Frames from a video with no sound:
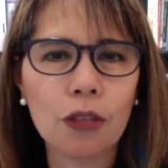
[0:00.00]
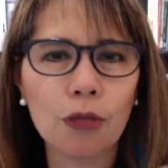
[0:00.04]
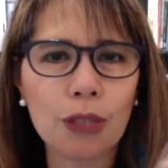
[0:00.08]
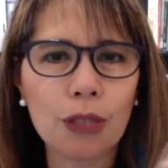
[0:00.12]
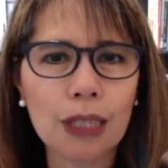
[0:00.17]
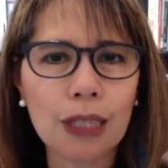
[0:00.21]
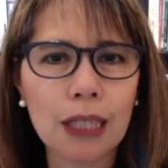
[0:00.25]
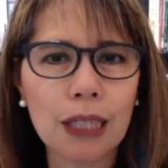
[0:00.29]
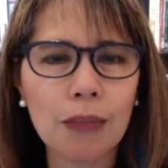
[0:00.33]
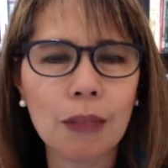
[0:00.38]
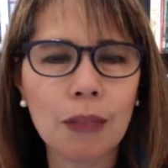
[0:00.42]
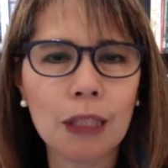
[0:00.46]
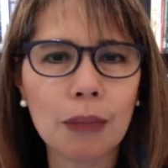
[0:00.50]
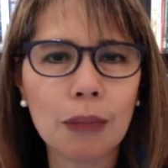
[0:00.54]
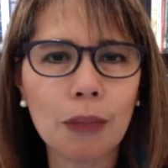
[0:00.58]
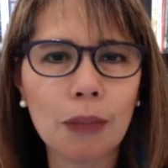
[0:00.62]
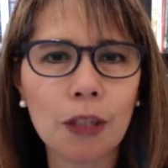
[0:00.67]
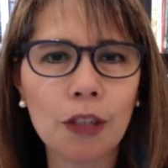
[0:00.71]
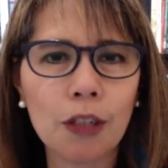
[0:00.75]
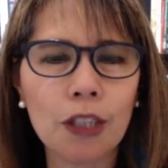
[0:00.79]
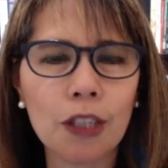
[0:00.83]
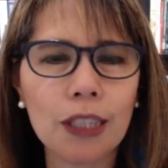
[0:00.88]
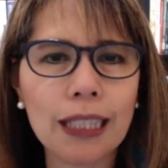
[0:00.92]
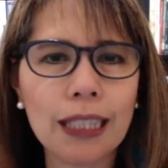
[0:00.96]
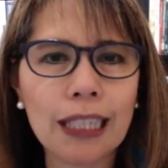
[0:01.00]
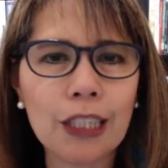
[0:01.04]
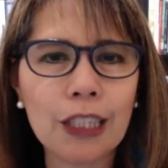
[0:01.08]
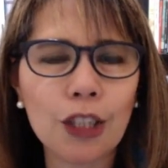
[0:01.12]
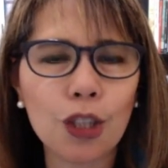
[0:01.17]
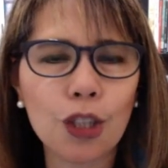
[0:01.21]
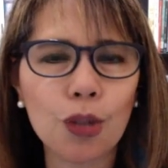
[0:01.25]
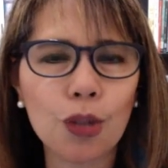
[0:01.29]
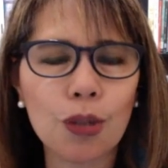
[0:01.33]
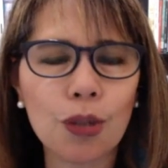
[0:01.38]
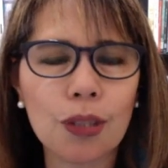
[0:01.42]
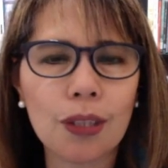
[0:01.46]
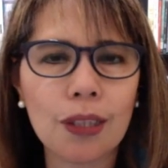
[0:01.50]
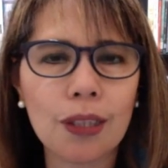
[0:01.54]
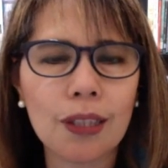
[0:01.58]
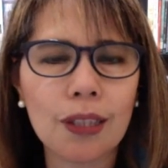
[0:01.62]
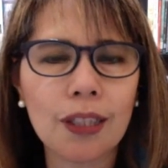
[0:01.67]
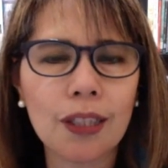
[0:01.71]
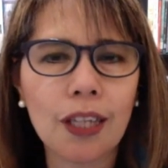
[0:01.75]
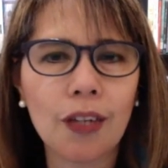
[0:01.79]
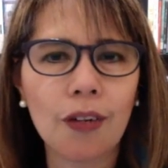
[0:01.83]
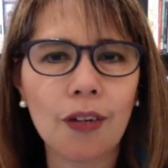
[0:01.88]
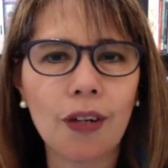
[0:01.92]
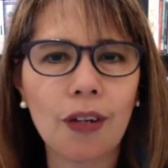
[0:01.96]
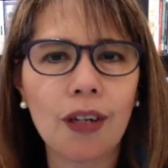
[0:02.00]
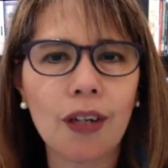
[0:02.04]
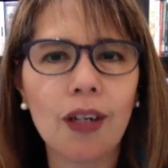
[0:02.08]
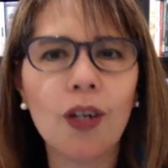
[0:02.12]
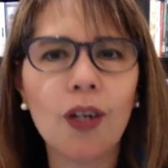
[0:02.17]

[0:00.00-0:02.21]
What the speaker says: resentments, bitterness, excuses, etc.,